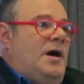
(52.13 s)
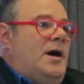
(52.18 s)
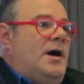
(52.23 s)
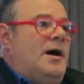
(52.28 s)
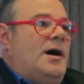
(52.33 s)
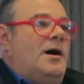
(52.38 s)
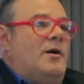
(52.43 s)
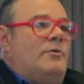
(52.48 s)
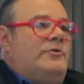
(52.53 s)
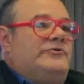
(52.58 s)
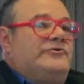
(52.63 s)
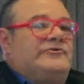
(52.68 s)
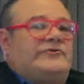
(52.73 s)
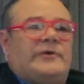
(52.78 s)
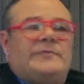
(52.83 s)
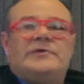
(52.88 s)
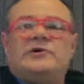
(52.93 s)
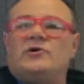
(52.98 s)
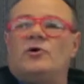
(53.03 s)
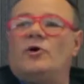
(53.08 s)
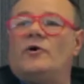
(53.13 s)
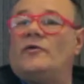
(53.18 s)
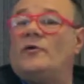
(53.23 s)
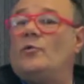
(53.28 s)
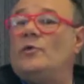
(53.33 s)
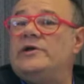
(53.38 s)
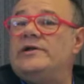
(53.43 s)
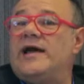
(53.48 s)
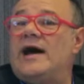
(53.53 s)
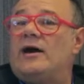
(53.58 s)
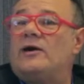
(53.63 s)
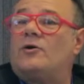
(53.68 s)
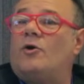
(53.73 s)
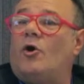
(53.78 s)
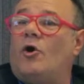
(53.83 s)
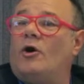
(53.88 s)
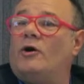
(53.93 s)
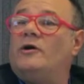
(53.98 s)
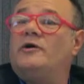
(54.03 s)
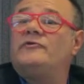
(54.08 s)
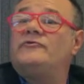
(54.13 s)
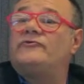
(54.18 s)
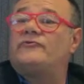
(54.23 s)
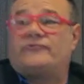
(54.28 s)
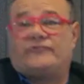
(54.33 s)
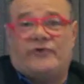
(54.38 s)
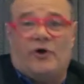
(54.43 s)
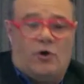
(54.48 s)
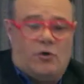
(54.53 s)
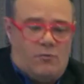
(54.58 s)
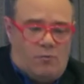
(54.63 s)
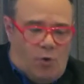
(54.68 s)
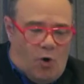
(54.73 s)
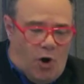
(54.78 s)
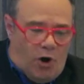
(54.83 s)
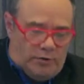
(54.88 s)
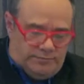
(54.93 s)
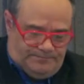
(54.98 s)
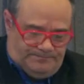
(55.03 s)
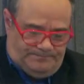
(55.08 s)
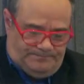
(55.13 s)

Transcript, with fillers: uh, which was something called that we now call Stonewall.